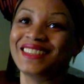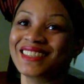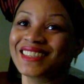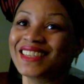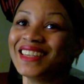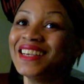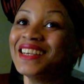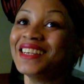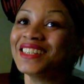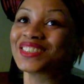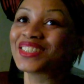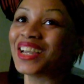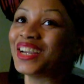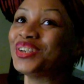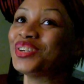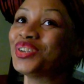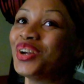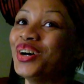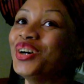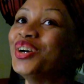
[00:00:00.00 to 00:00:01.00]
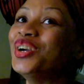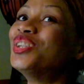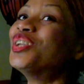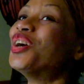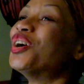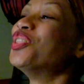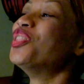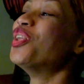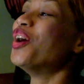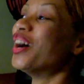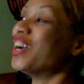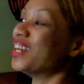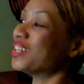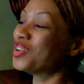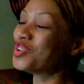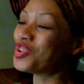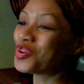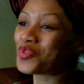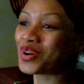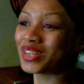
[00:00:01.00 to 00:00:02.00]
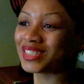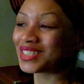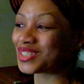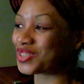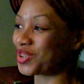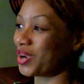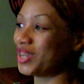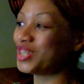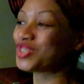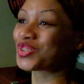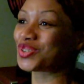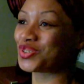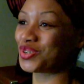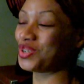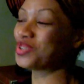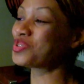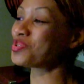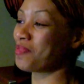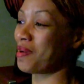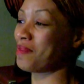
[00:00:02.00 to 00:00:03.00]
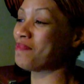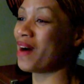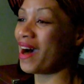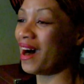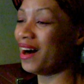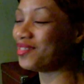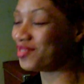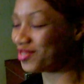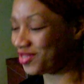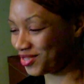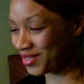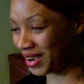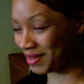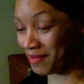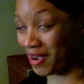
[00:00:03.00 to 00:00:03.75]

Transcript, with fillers: Yeah, just so, you know, I don't know mouth. what he's going to do to my mouth.